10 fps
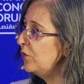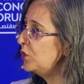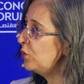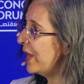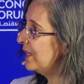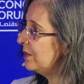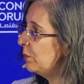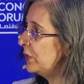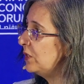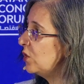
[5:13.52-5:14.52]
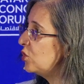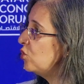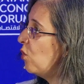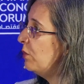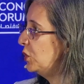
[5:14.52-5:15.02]
trade, but
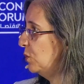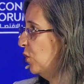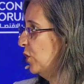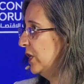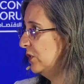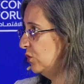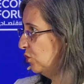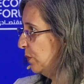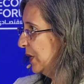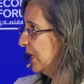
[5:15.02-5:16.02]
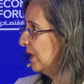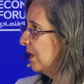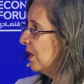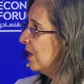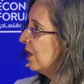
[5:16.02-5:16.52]
so much more needs to be
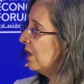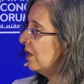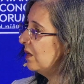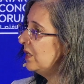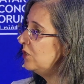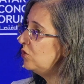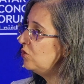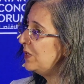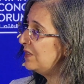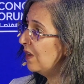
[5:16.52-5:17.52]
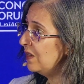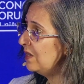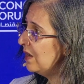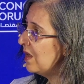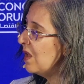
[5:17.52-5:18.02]

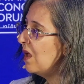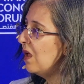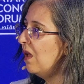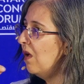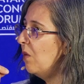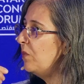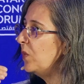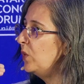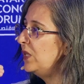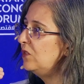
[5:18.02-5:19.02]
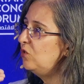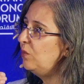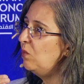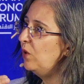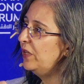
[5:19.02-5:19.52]
done. We need to
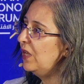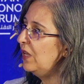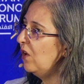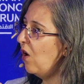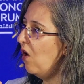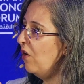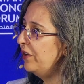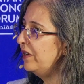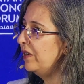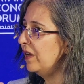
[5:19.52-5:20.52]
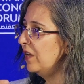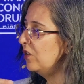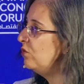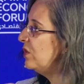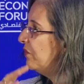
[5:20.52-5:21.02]
be working on
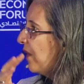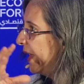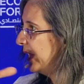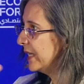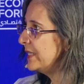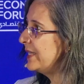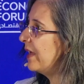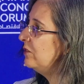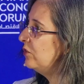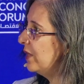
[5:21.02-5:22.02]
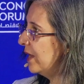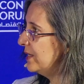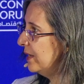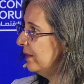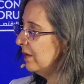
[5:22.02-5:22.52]
unifying and
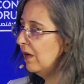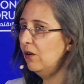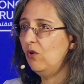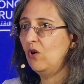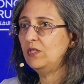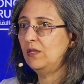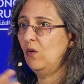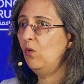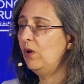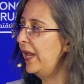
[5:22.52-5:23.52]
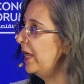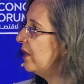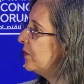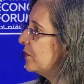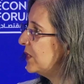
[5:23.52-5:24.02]
standardizing across the whole
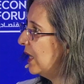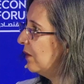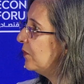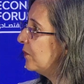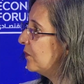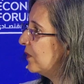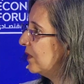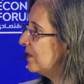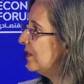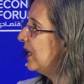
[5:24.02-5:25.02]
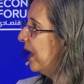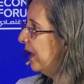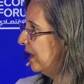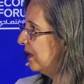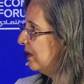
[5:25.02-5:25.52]

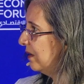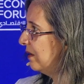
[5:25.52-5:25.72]
AFCFTA